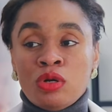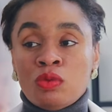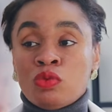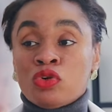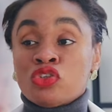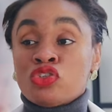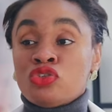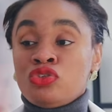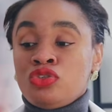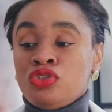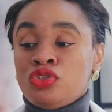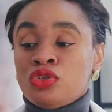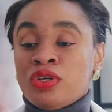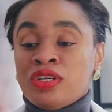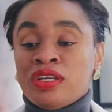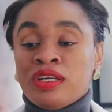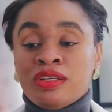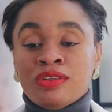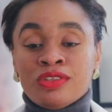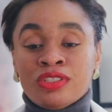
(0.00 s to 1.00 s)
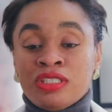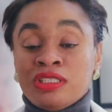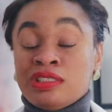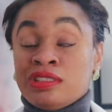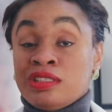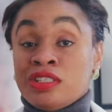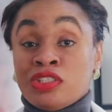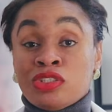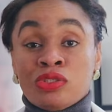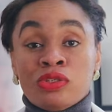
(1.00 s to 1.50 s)
Once you join an
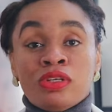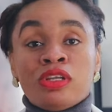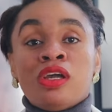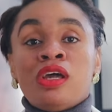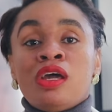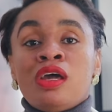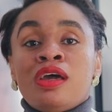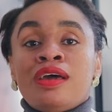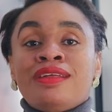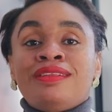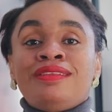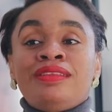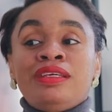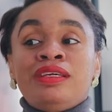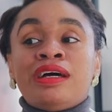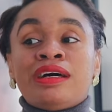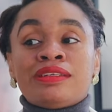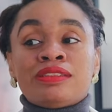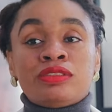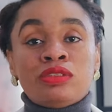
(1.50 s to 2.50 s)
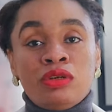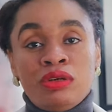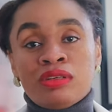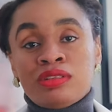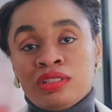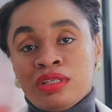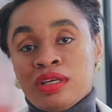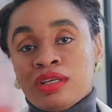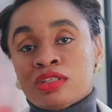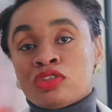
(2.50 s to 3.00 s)
organization, their
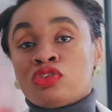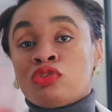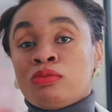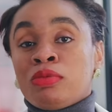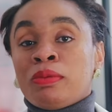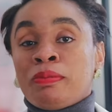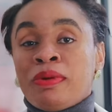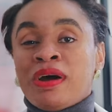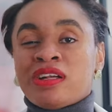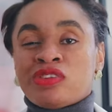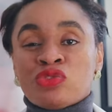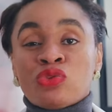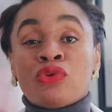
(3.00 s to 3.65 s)
success should be part